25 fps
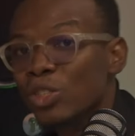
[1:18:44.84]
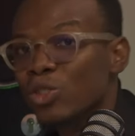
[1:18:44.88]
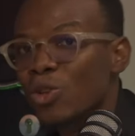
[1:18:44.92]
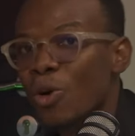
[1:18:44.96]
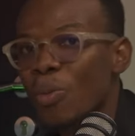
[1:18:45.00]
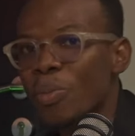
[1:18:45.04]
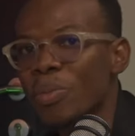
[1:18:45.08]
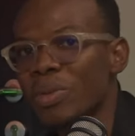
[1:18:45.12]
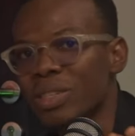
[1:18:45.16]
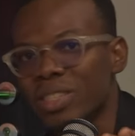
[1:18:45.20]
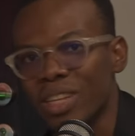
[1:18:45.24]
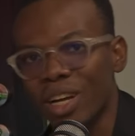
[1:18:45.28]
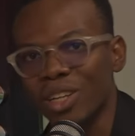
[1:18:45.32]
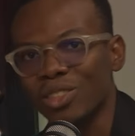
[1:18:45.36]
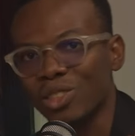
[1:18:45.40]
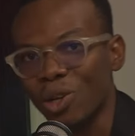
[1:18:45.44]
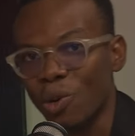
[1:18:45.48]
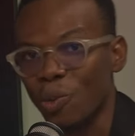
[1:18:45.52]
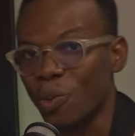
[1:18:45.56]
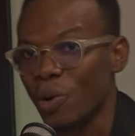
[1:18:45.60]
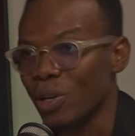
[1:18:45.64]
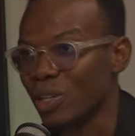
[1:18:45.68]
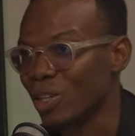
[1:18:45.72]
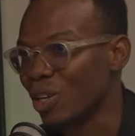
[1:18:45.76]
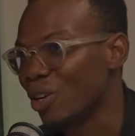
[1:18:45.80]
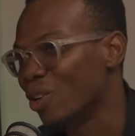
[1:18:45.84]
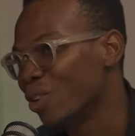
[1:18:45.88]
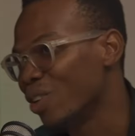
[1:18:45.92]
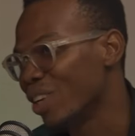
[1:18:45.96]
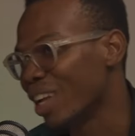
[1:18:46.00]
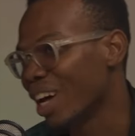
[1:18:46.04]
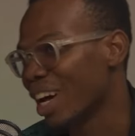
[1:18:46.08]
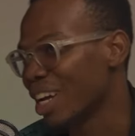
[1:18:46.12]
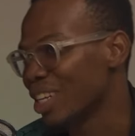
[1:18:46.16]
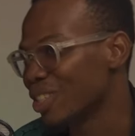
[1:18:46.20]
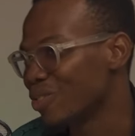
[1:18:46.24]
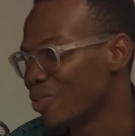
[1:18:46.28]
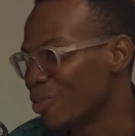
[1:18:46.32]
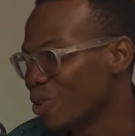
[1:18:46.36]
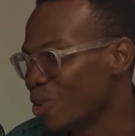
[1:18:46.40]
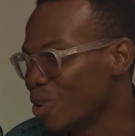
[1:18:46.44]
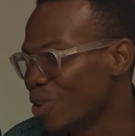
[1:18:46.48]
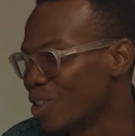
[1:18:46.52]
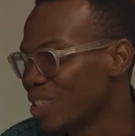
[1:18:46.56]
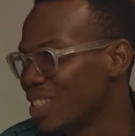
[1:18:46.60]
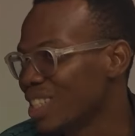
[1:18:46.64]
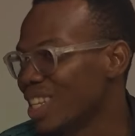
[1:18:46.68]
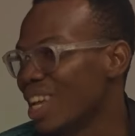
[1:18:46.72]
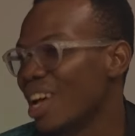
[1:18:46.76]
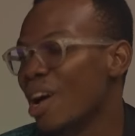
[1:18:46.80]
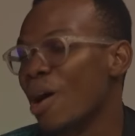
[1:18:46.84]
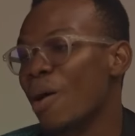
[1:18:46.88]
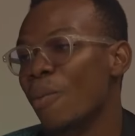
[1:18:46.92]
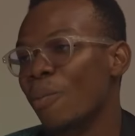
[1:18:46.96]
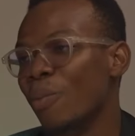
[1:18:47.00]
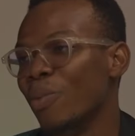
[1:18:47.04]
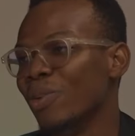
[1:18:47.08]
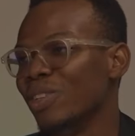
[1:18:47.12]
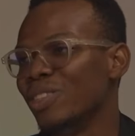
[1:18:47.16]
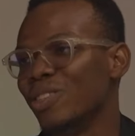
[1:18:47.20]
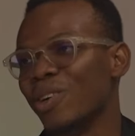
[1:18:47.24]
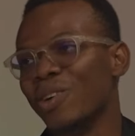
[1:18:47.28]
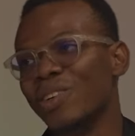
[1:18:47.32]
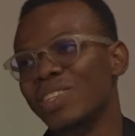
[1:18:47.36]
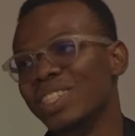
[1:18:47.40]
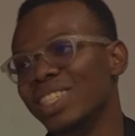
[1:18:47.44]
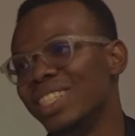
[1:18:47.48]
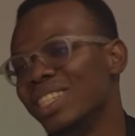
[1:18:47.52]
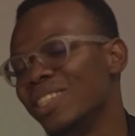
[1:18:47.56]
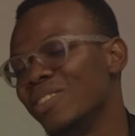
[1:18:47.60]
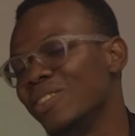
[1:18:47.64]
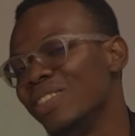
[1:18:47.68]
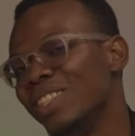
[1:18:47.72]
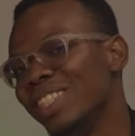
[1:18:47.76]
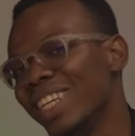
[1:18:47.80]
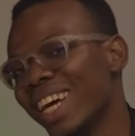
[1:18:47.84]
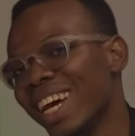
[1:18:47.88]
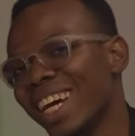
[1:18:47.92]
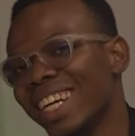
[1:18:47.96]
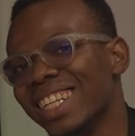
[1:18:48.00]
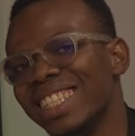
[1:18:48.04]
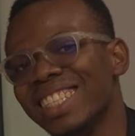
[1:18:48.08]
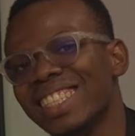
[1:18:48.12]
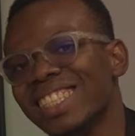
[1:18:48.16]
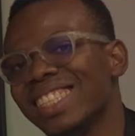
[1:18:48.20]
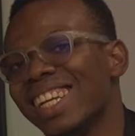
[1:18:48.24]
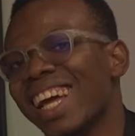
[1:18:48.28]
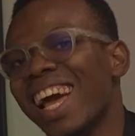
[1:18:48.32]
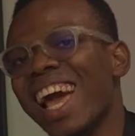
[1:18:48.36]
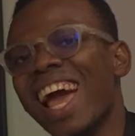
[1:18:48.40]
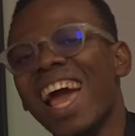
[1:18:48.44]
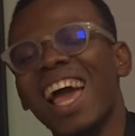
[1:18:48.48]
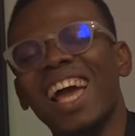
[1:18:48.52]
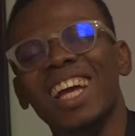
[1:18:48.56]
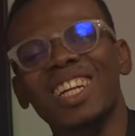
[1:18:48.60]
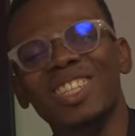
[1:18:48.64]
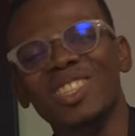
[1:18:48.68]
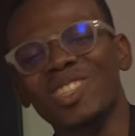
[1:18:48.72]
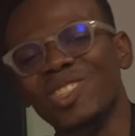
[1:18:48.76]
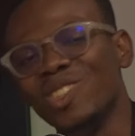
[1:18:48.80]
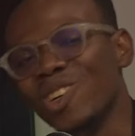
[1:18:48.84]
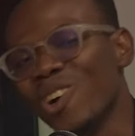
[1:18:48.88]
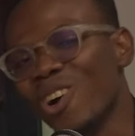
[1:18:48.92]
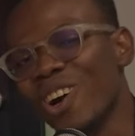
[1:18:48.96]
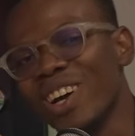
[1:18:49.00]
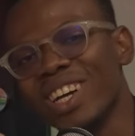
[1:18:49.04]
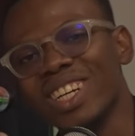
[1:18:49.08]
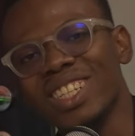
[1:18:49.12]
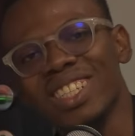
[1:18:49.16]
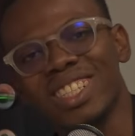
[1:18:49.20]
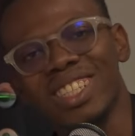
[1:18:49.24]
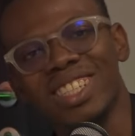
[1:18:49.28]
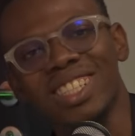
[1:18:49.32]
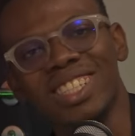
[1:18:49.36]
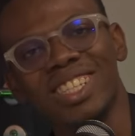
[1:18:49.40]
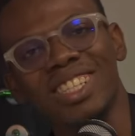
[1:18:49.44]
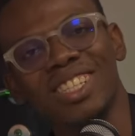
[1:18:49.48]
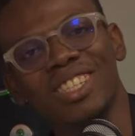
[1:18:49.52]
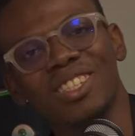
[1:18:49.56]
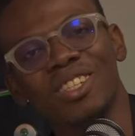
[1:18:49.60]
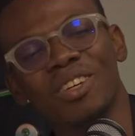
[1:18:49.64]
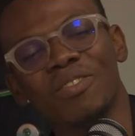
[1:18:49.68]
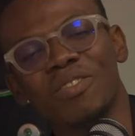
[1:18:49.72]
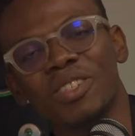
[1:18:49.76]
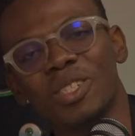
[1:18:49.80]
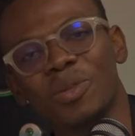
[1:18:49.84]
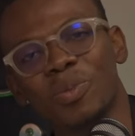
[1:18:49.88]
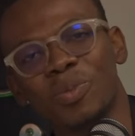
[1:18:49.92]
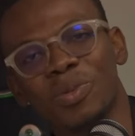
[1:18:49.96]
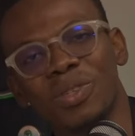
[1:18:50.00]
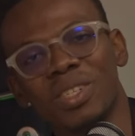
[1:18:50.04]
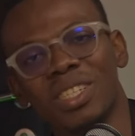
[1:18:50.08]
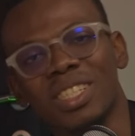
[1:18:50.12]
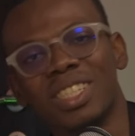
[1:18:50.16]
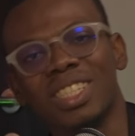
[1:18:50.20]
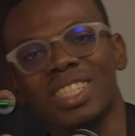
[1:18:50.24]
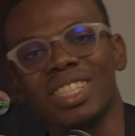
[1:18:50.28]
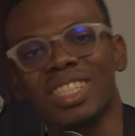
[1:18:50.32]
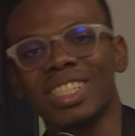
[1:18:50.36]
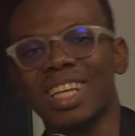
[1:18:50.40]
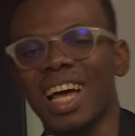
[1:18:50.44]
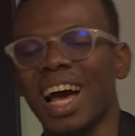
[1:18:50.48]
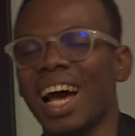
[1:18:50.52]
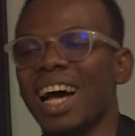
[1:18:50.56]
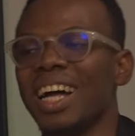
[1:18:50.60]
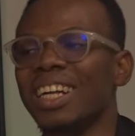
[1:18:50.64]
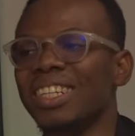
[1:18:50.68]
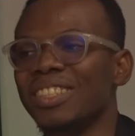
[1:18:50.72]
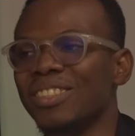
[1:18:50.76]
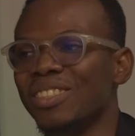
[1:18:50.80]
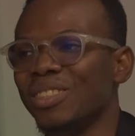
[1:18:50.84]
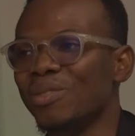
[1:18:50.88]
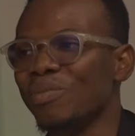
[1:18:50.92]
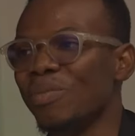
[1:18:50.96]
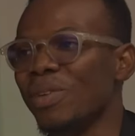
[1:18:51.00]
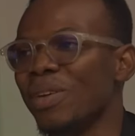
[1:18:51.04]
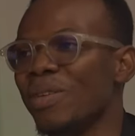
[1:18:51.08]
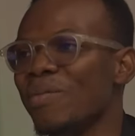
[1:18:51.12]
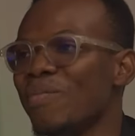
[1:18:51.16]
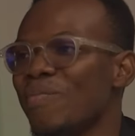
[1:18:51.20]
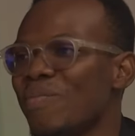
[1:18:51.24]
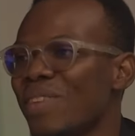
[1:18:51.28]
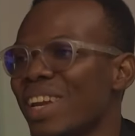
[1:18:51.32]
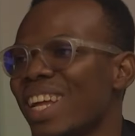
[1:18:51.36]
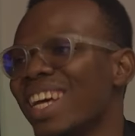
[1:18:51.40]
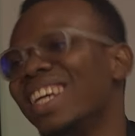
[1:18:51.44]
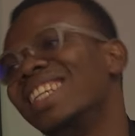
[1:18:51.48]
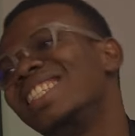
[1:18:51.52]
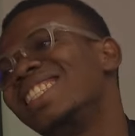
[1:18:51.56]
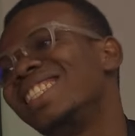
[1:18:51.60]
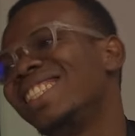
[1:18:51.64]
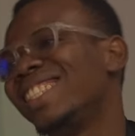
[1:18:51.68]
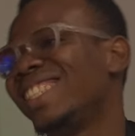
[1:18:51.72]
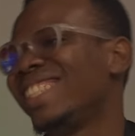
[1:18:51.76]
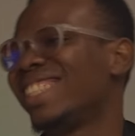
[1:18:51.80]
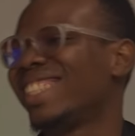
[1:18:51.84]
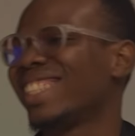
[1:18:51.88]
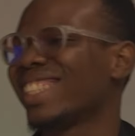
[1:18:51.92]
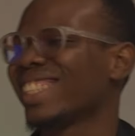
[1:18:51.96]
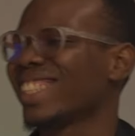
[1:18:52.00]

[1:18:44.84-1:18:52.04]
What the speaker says: Don't miss out on what the Lord has for us. But until then, enjoy the season of the Spirit and remain blessed.